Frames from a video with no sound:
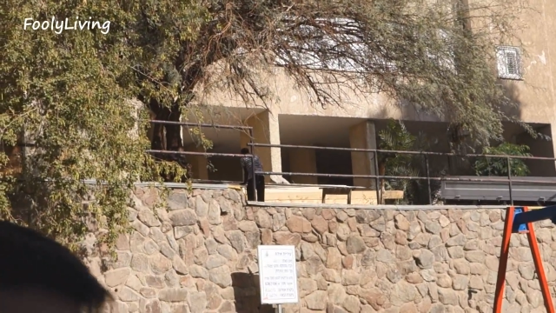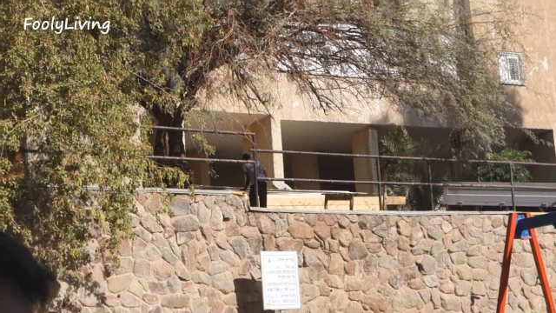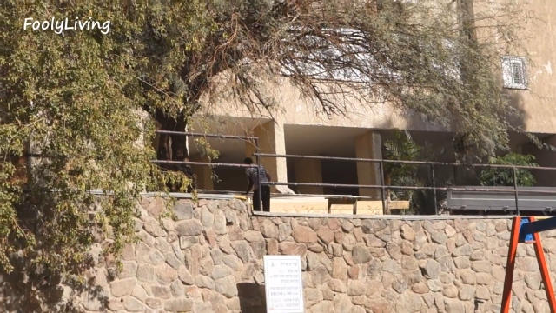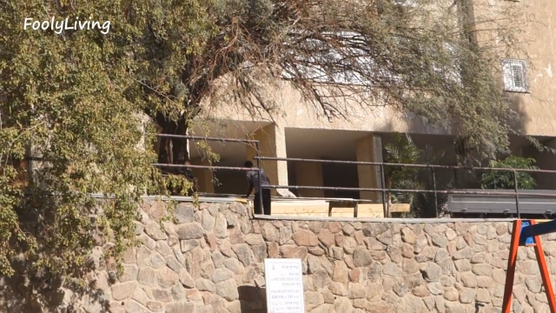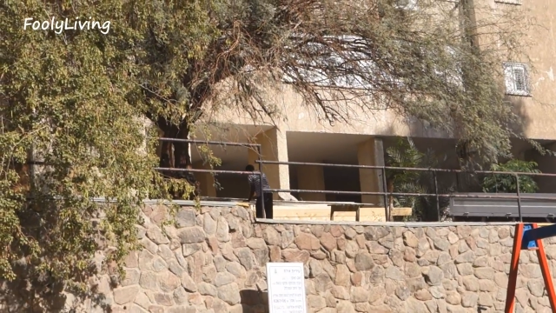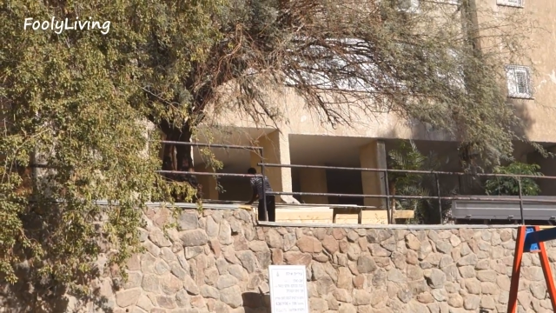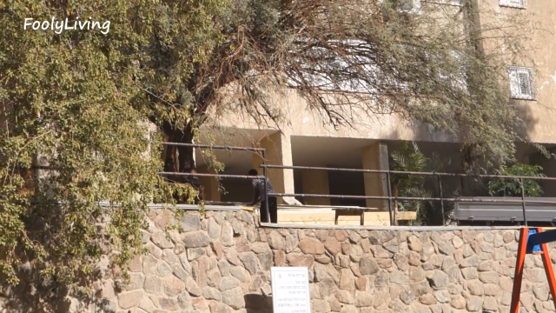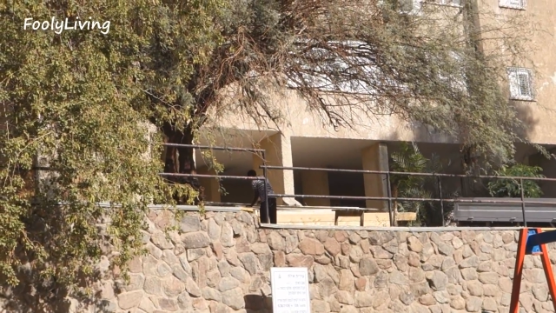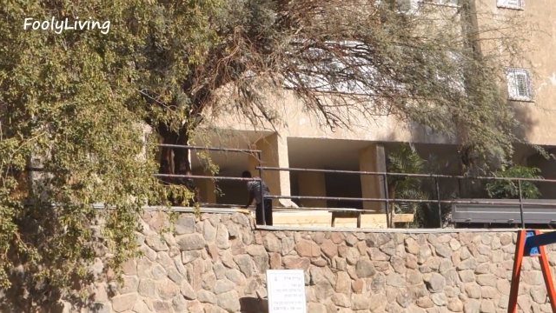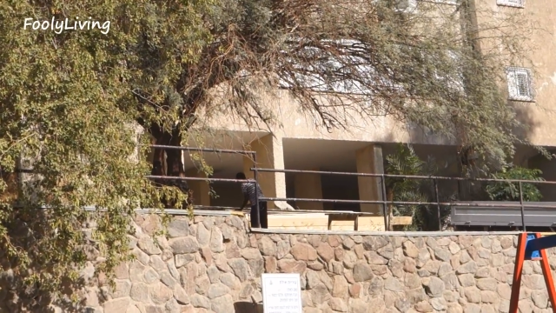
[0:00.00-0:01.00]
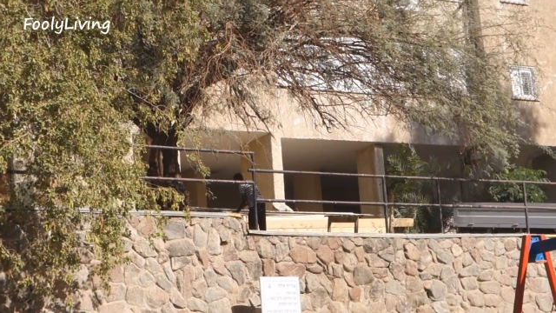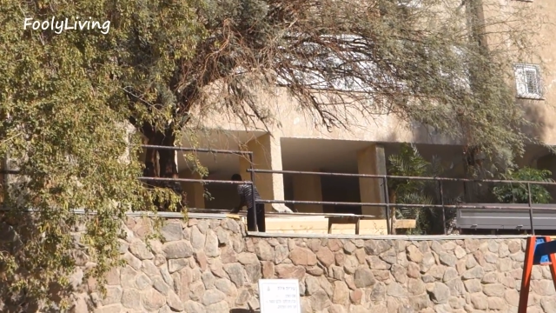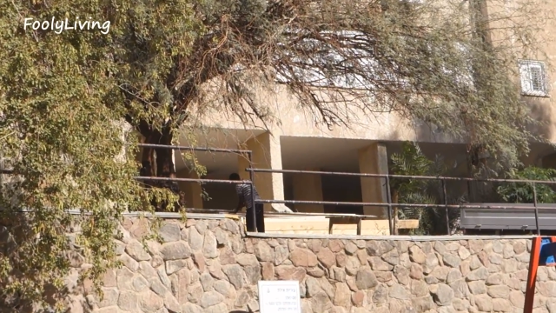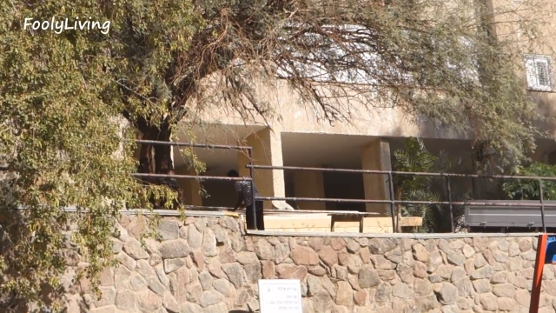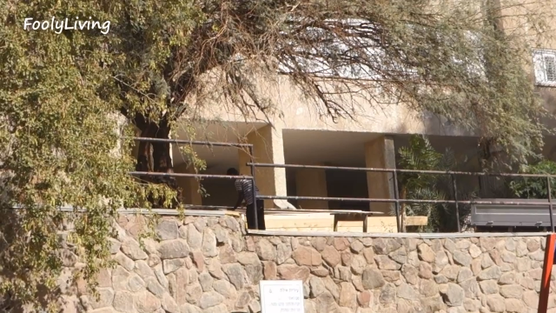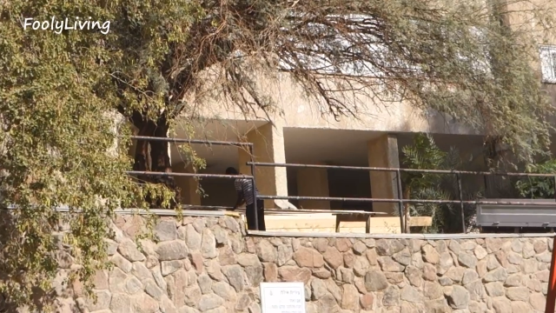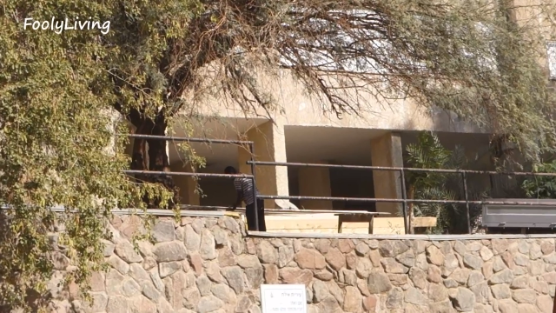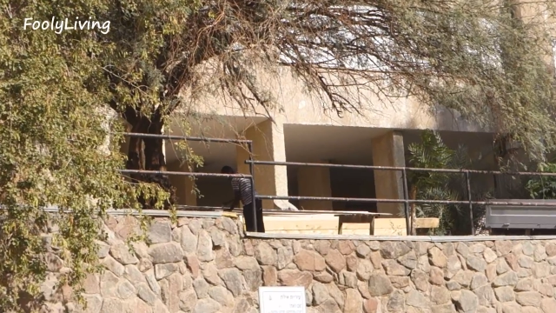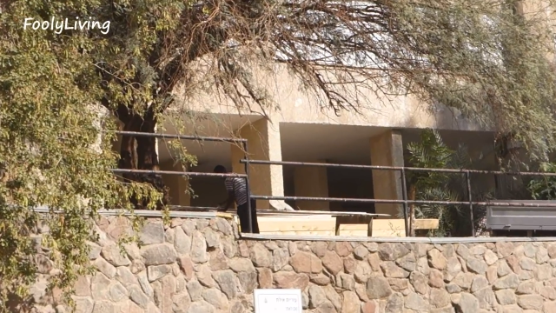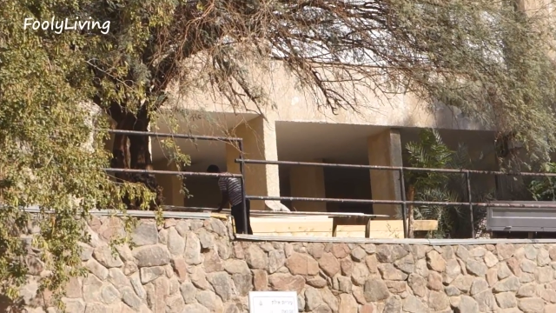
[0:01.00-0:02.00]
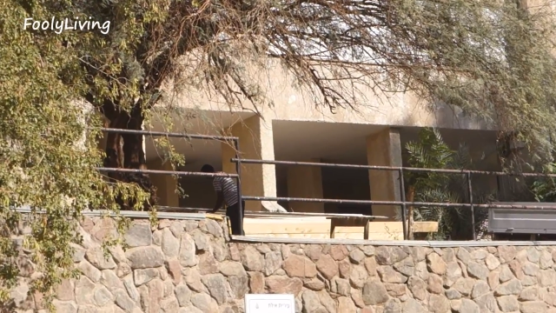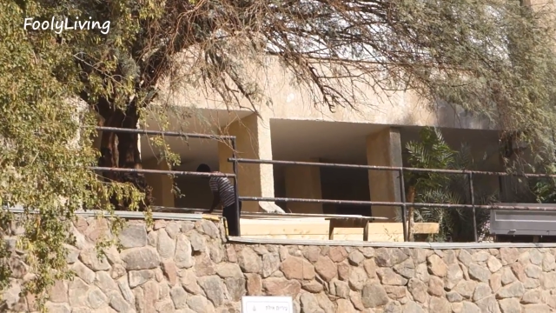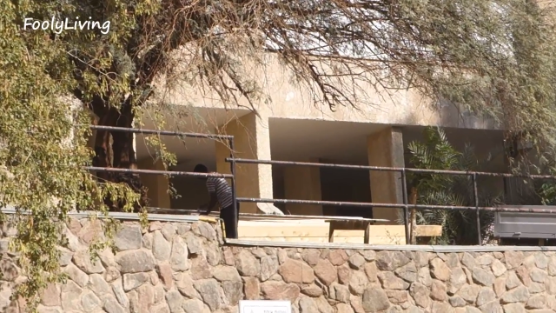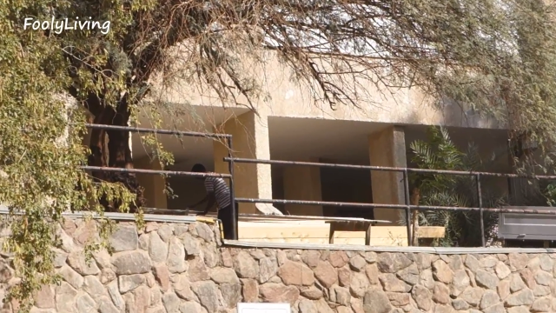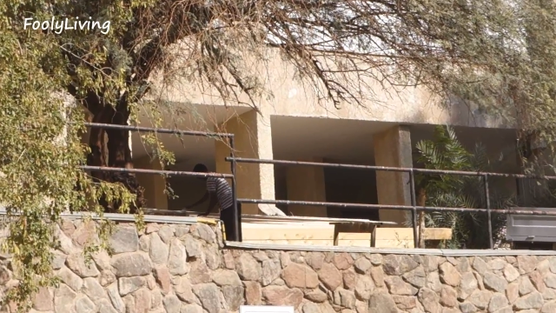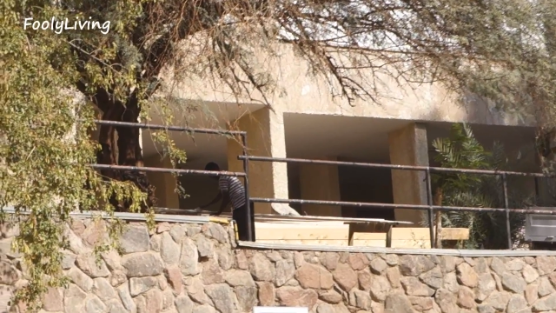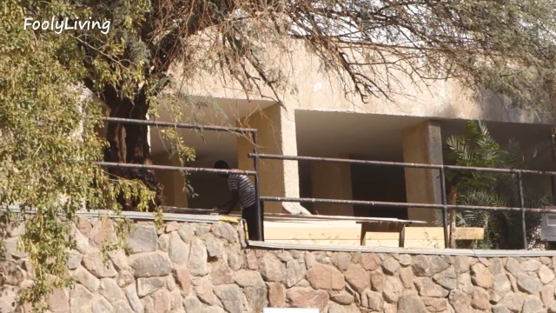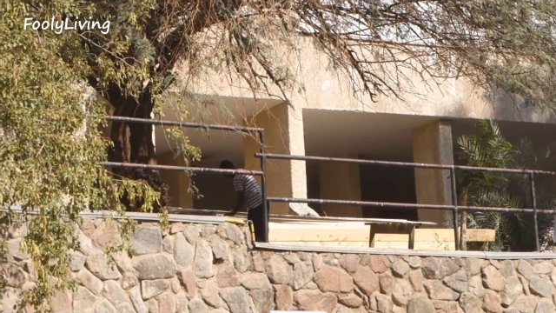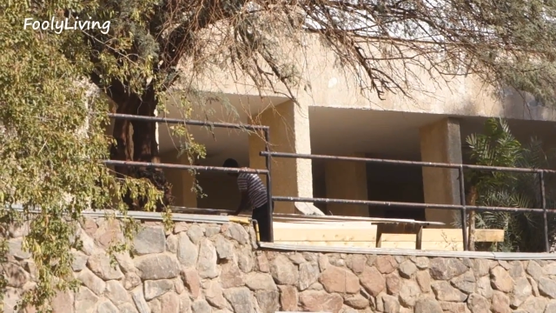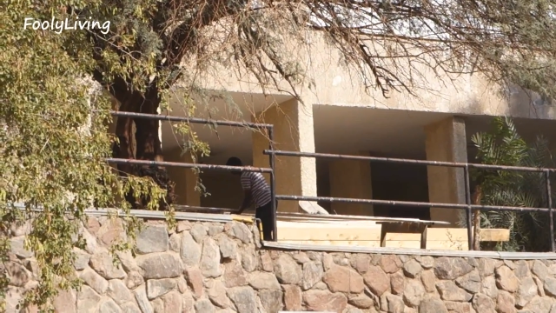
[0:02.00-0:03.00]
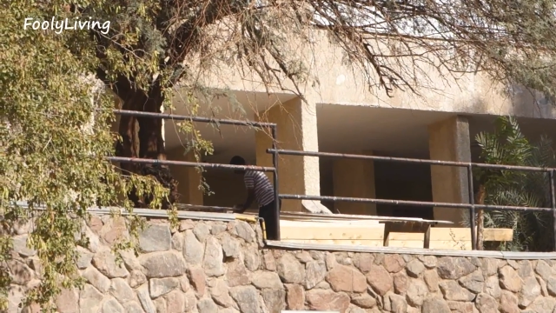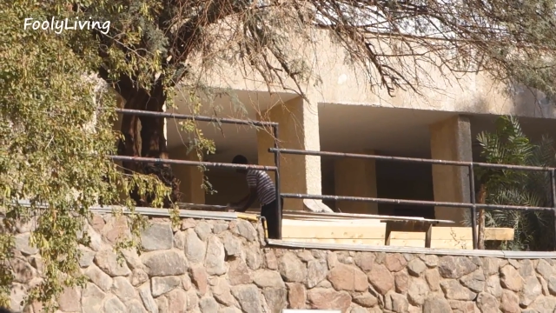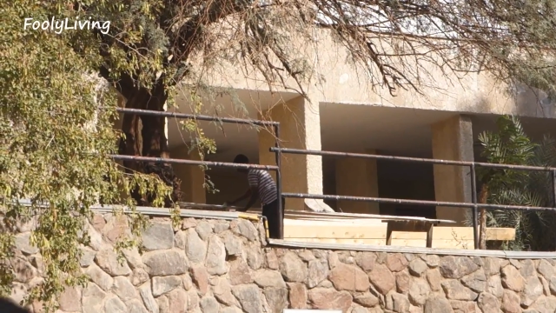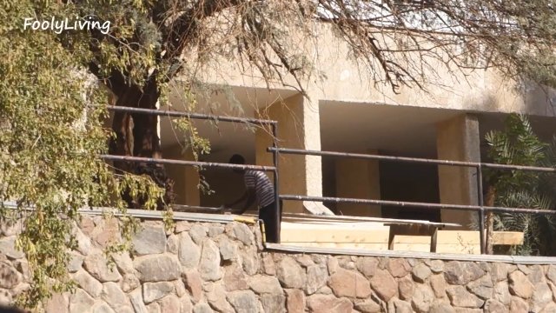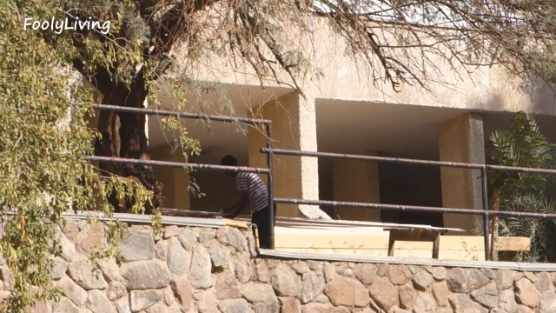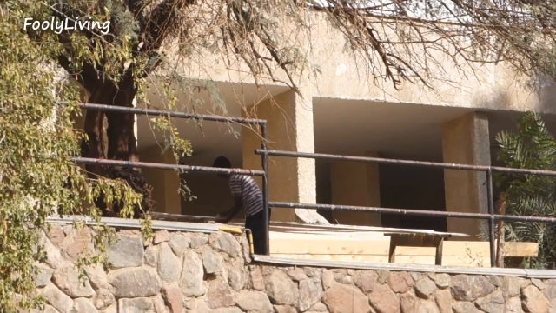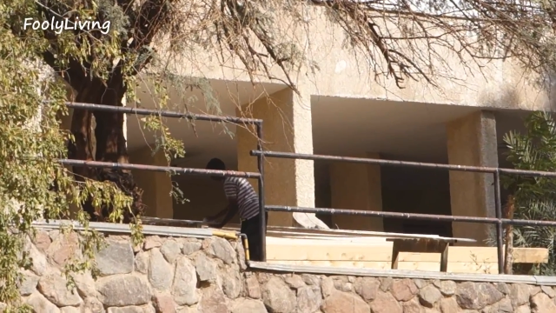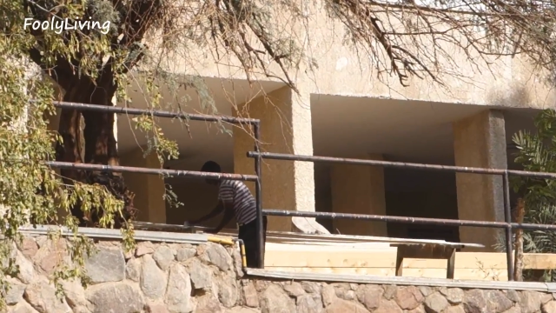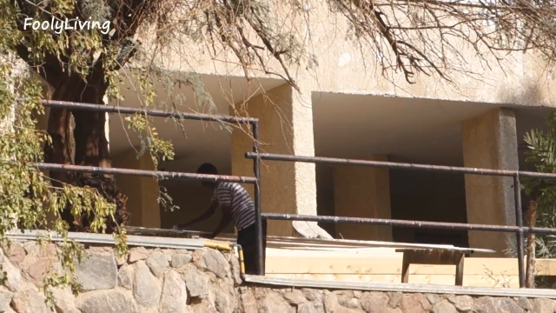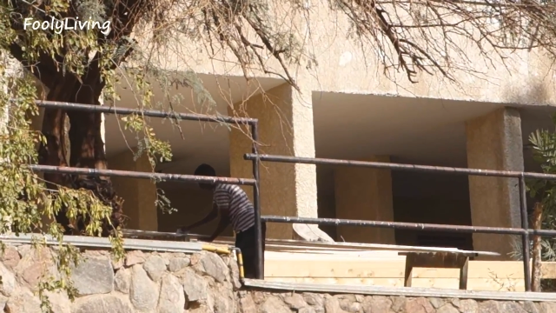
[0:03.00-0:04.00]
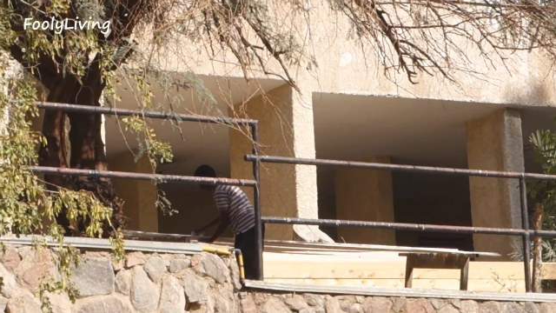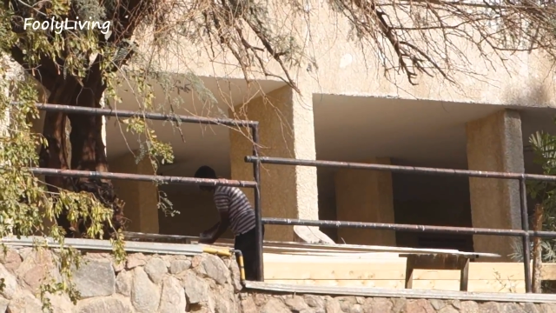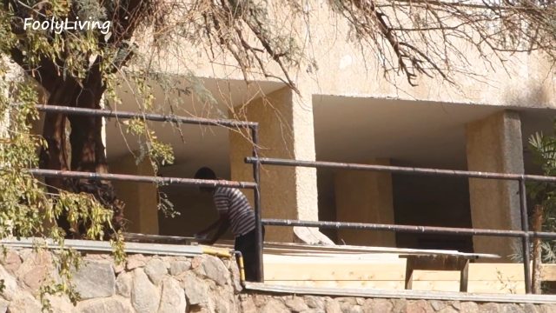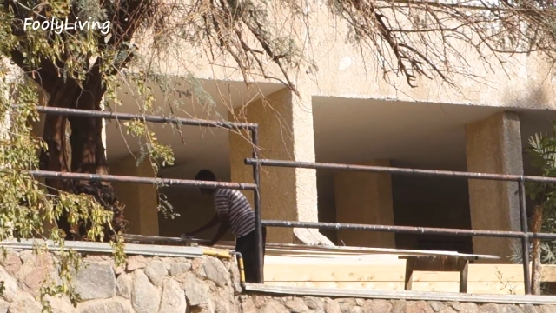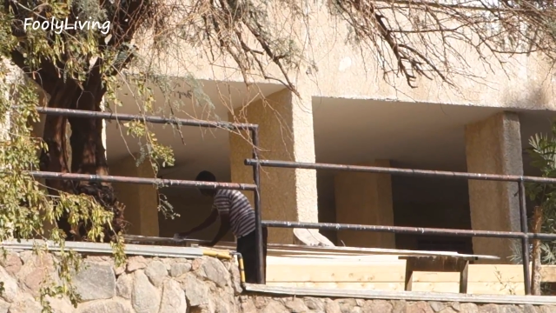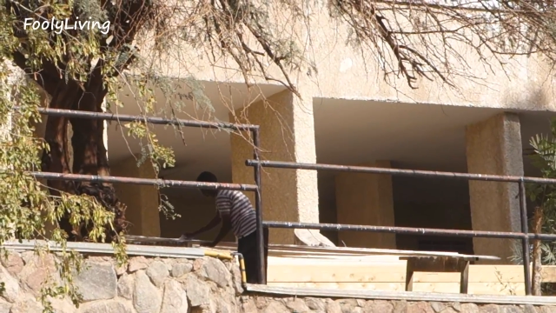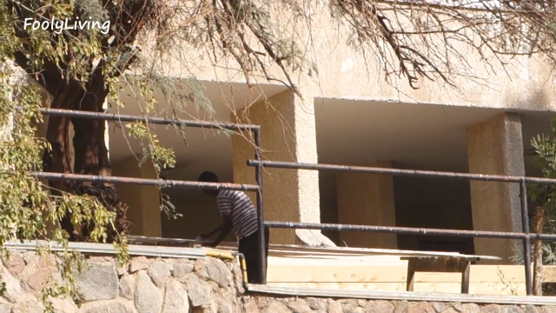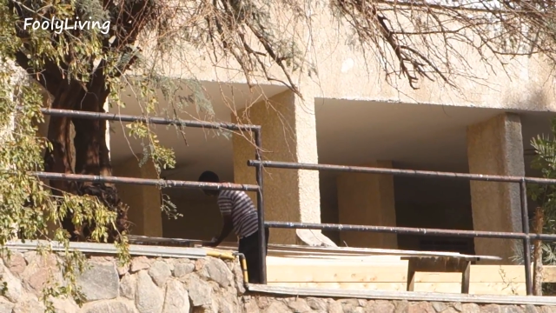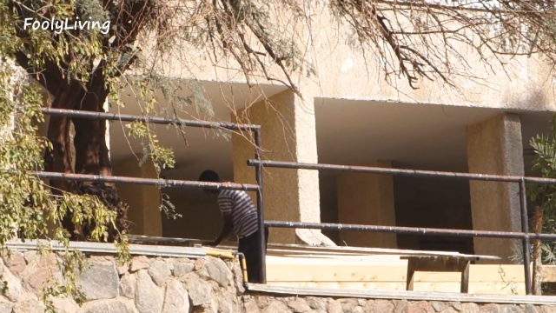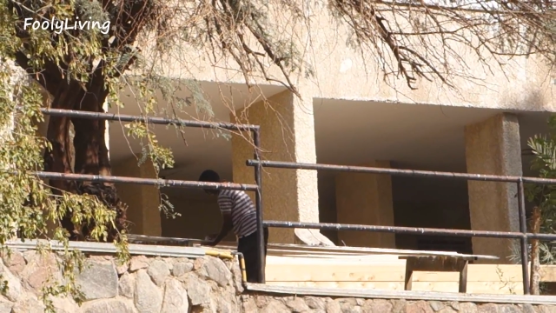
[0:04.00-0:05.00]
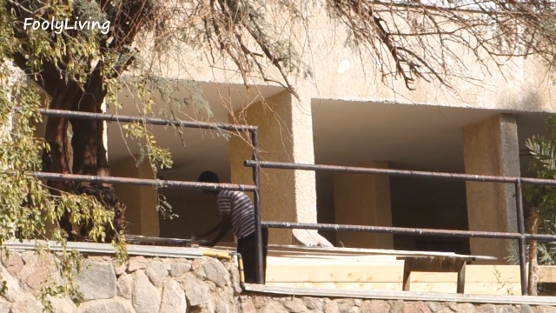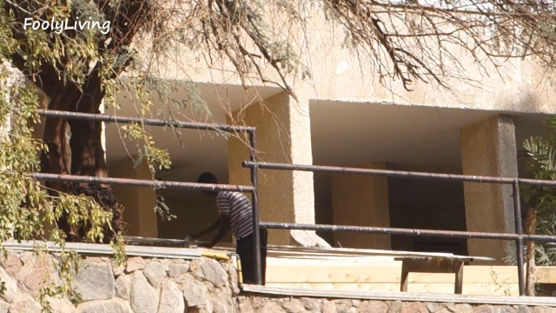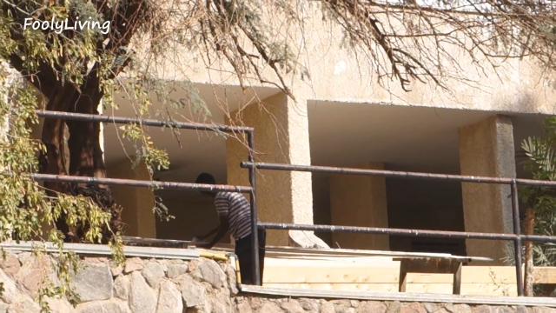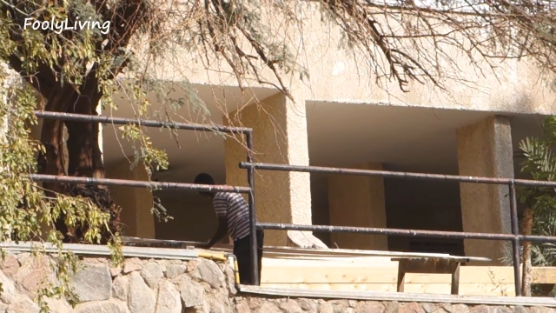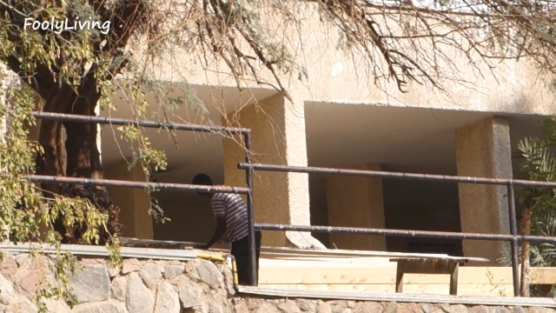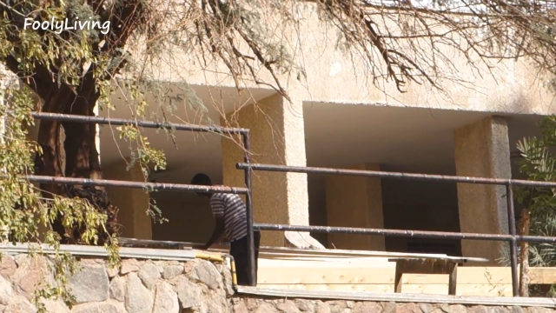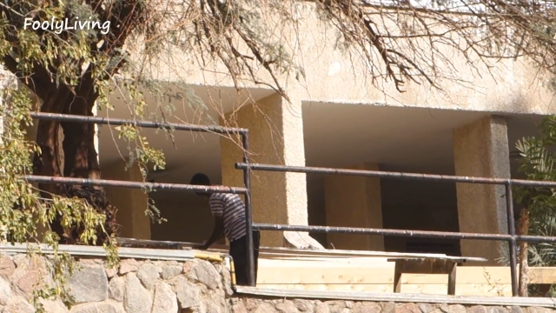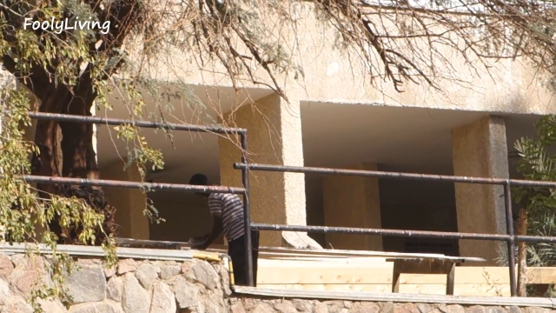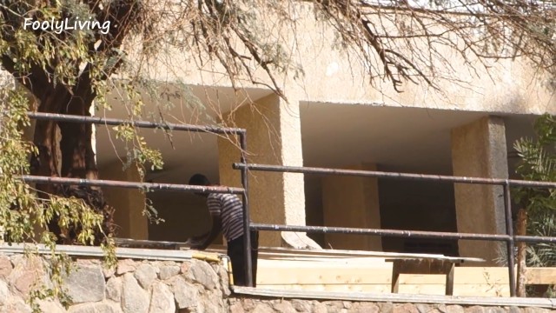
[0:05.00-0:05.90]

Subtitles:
[unreadable: no face in view]